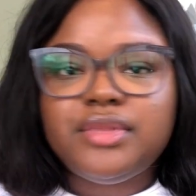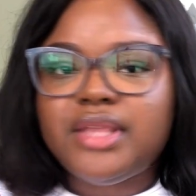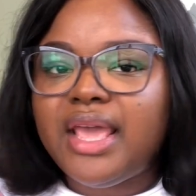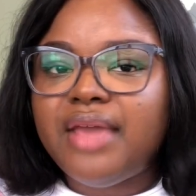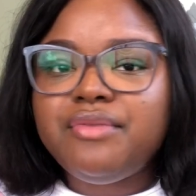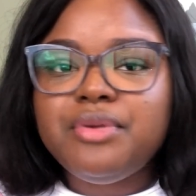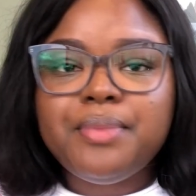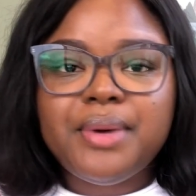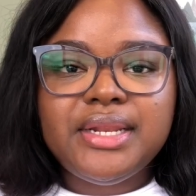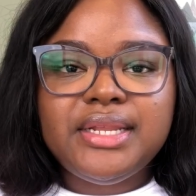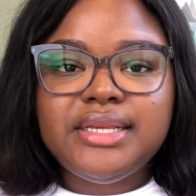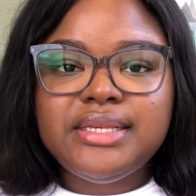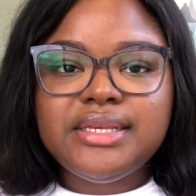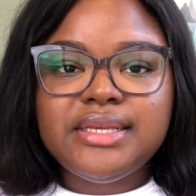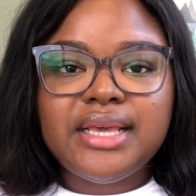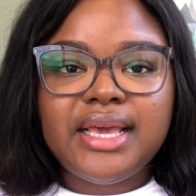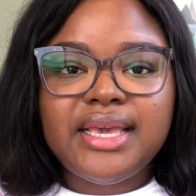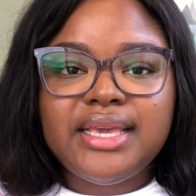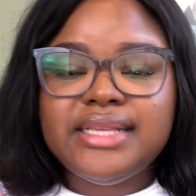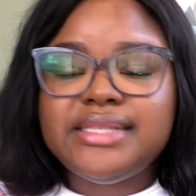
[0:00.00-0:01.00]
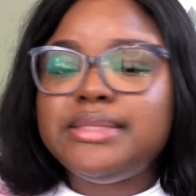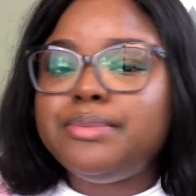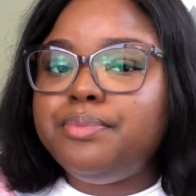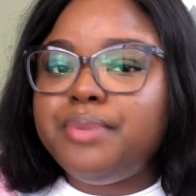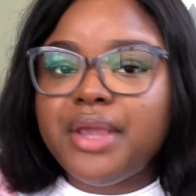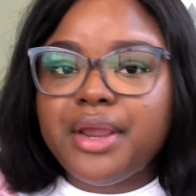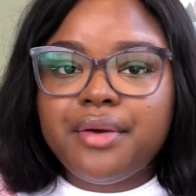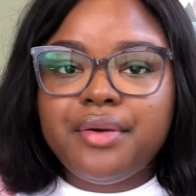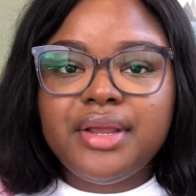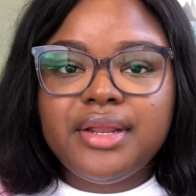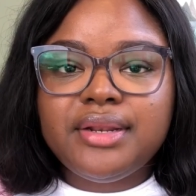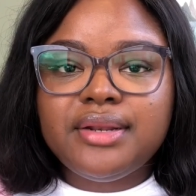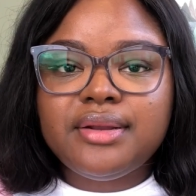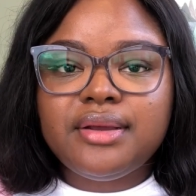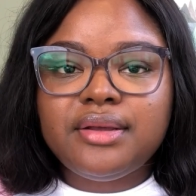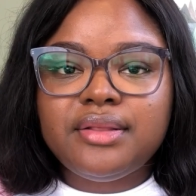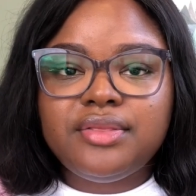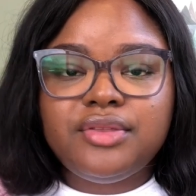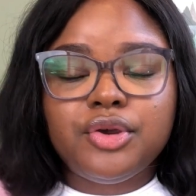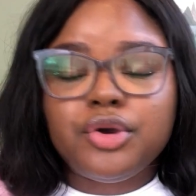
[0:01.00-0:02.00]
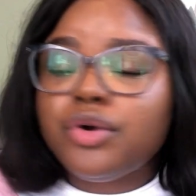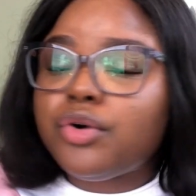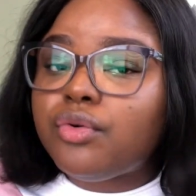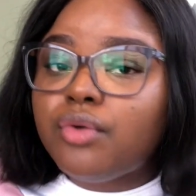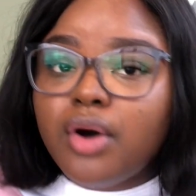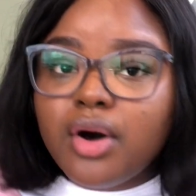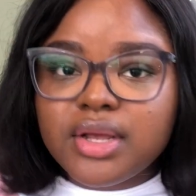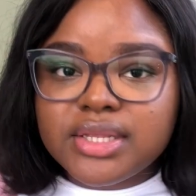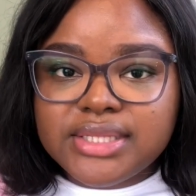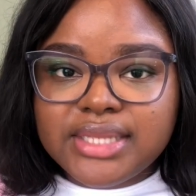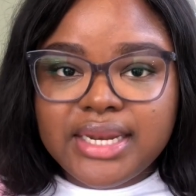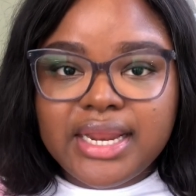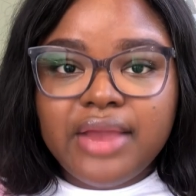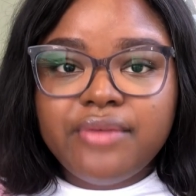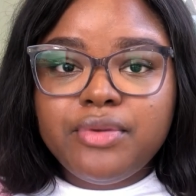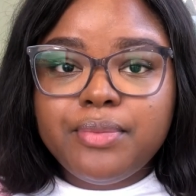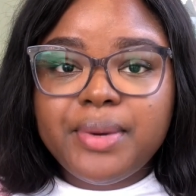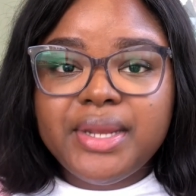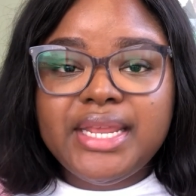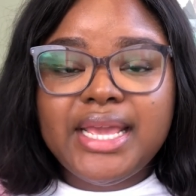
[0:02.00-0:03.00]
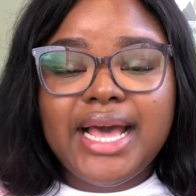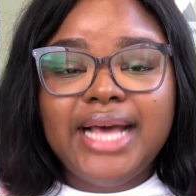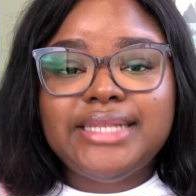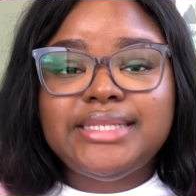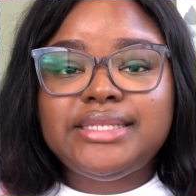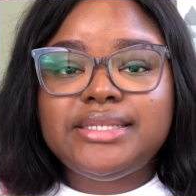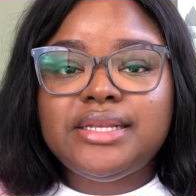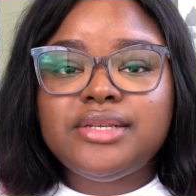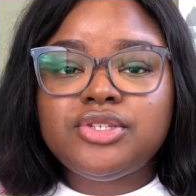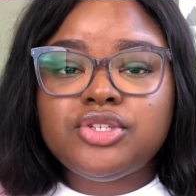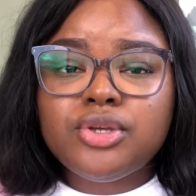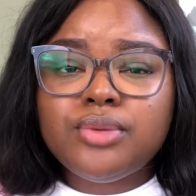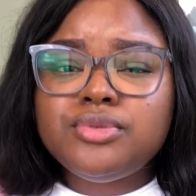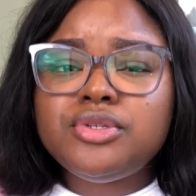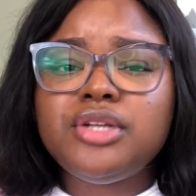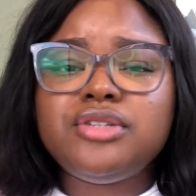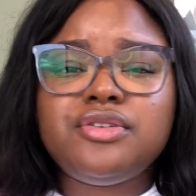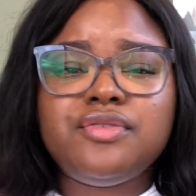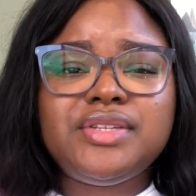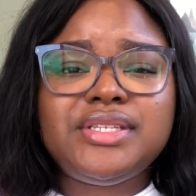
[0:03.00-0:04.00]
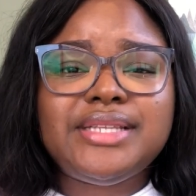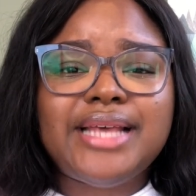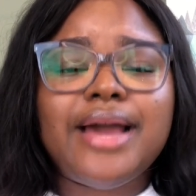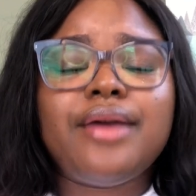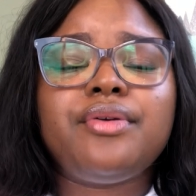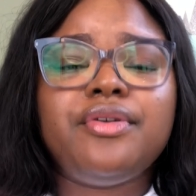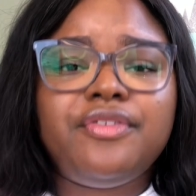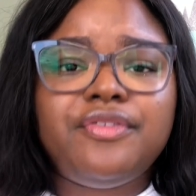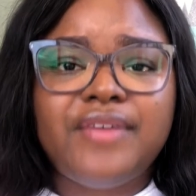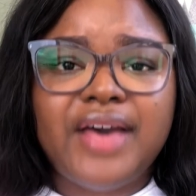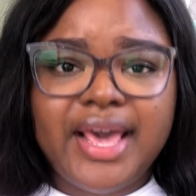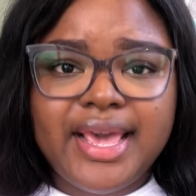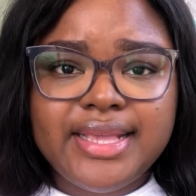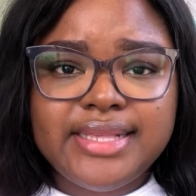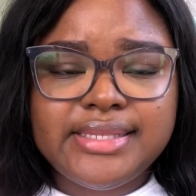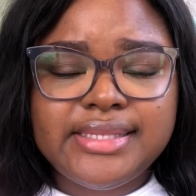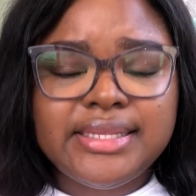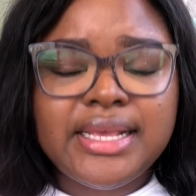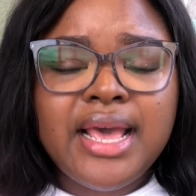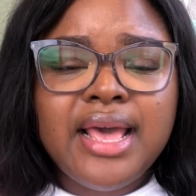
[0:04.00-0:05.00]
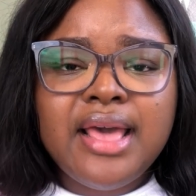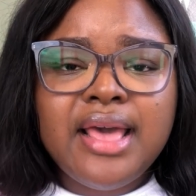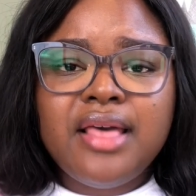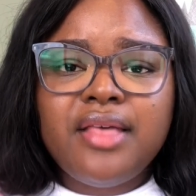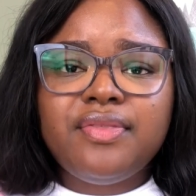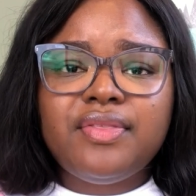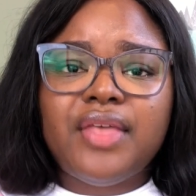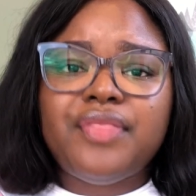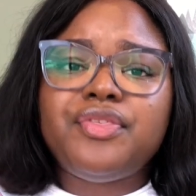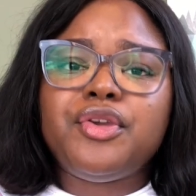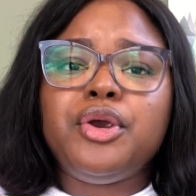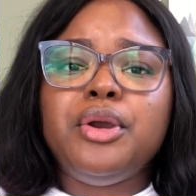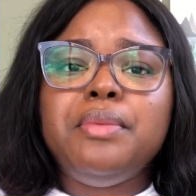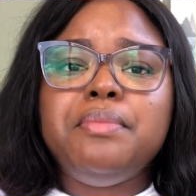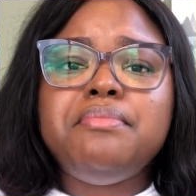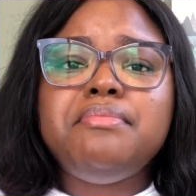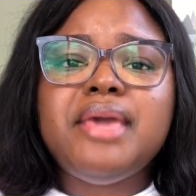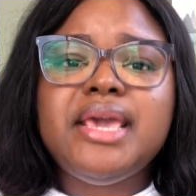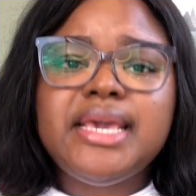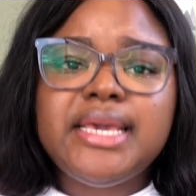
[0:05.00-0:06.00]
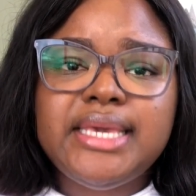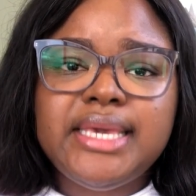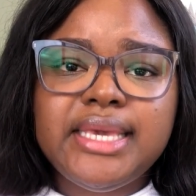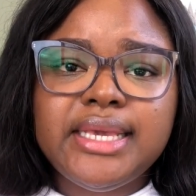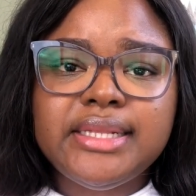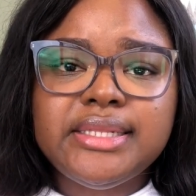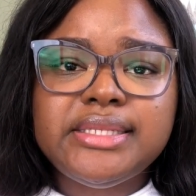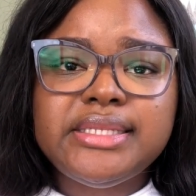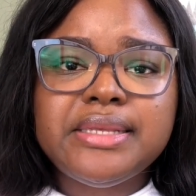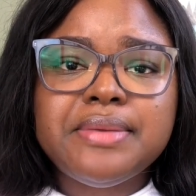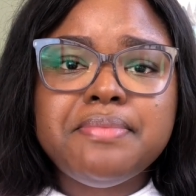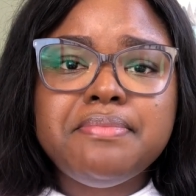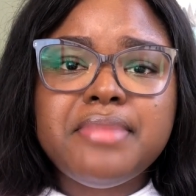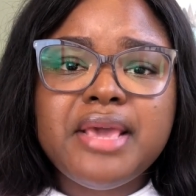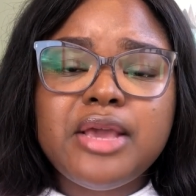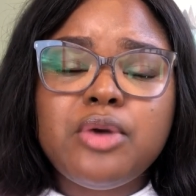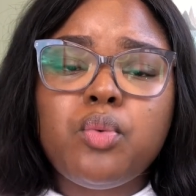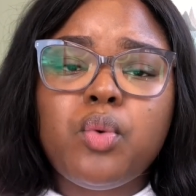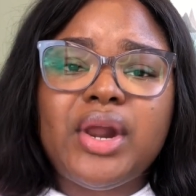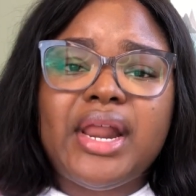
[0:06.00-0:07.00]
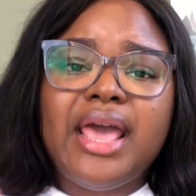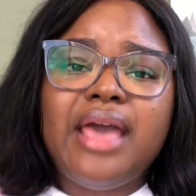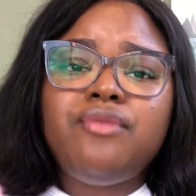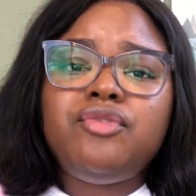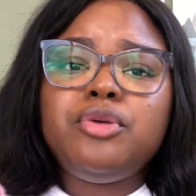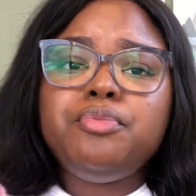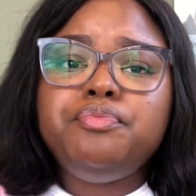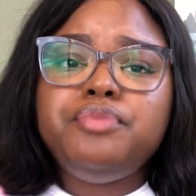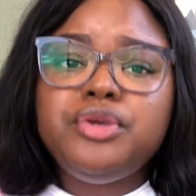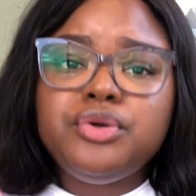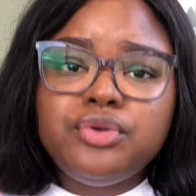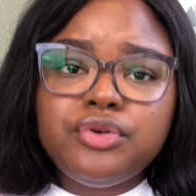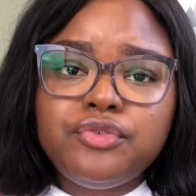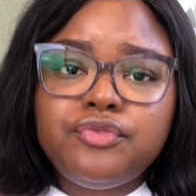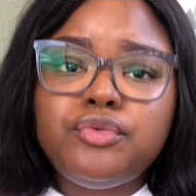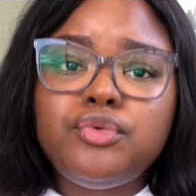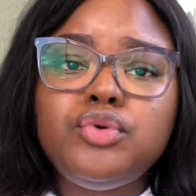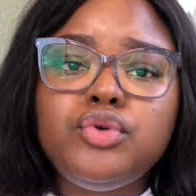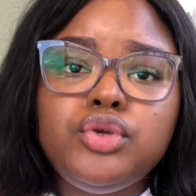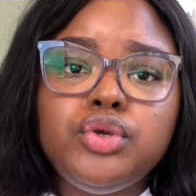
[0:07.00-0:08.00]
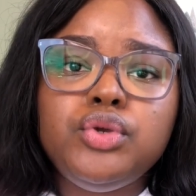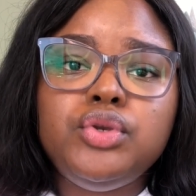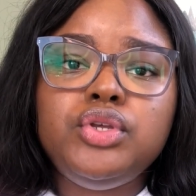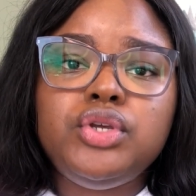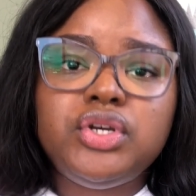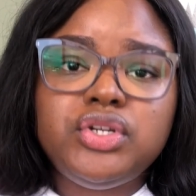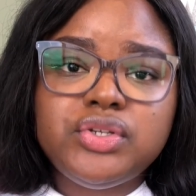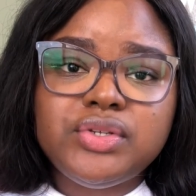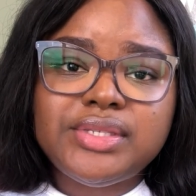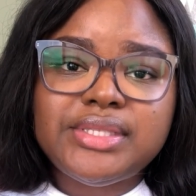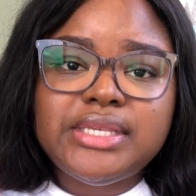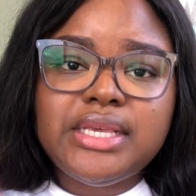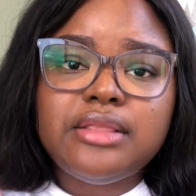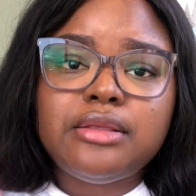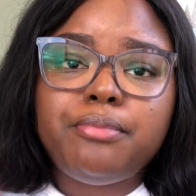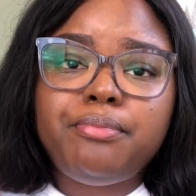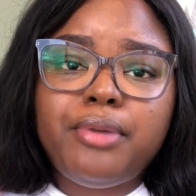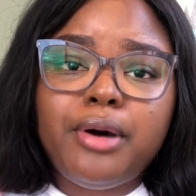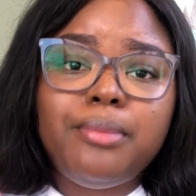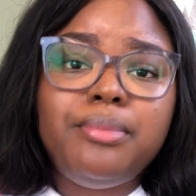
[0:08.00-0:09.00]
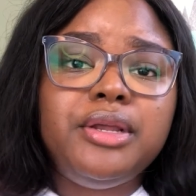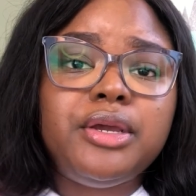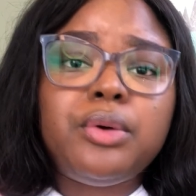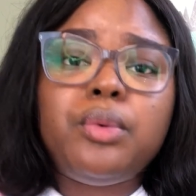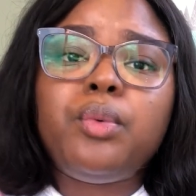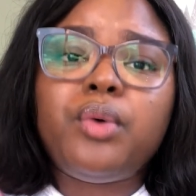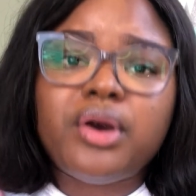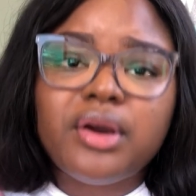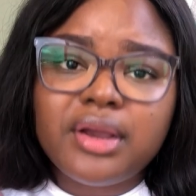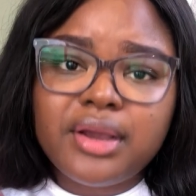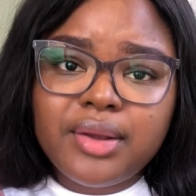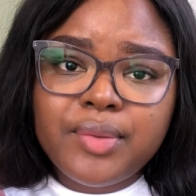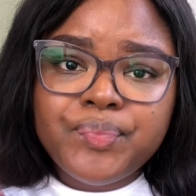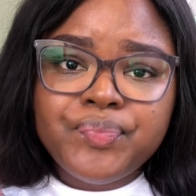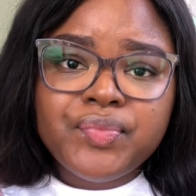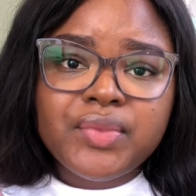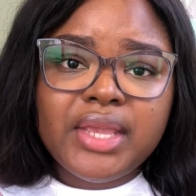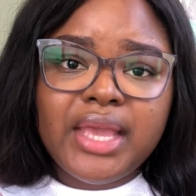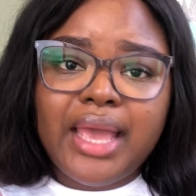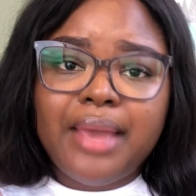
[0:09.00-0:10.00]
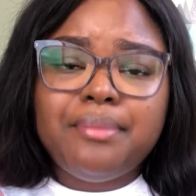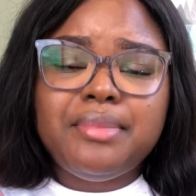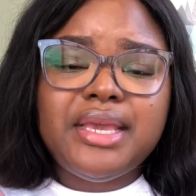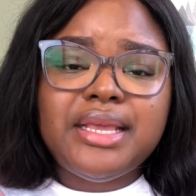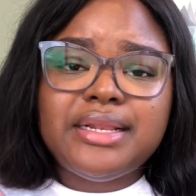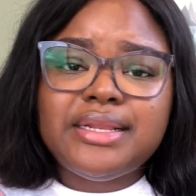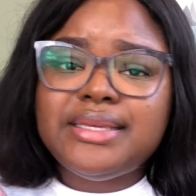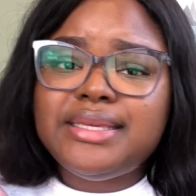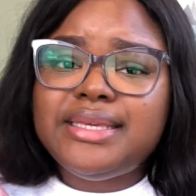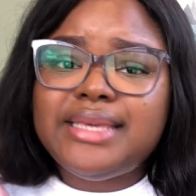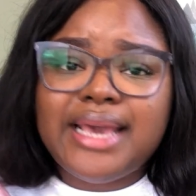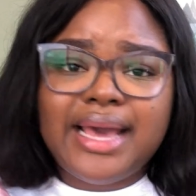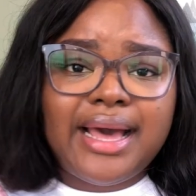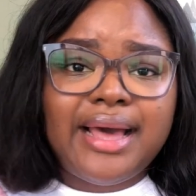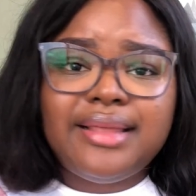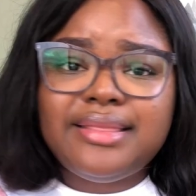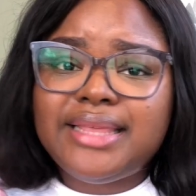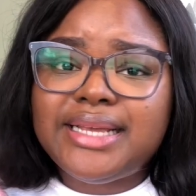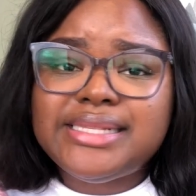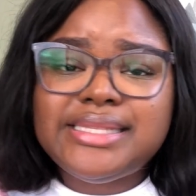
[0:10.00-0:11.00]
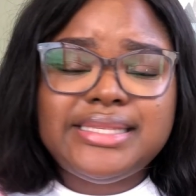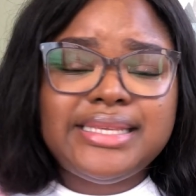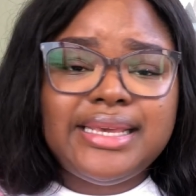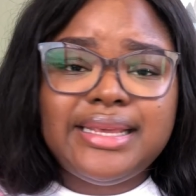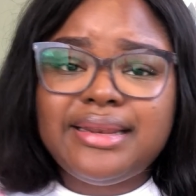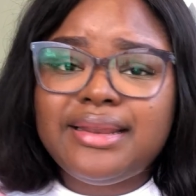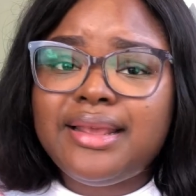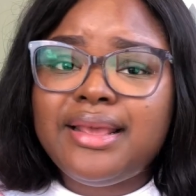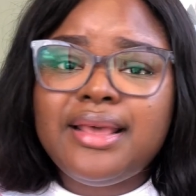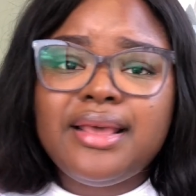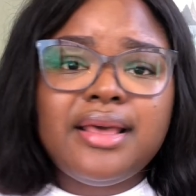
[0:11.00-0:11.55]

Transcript: everybody is bearing their cross, that everybody has some sort of sacrifice that they're making to make whatever beautiful union you see in the public work. I mean, yeah, that's it.